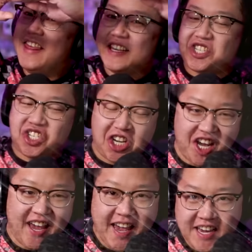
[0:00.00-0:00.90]
This
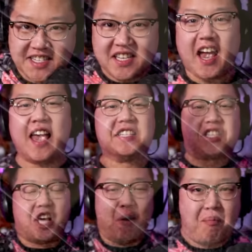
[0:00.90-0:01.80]
cheese is
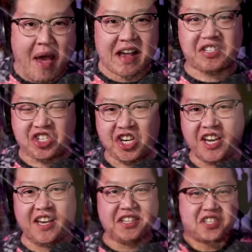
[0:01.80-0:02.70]
the best
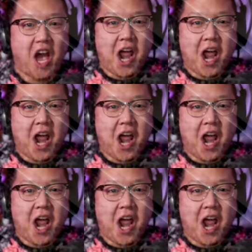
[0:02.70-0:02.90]
cheese.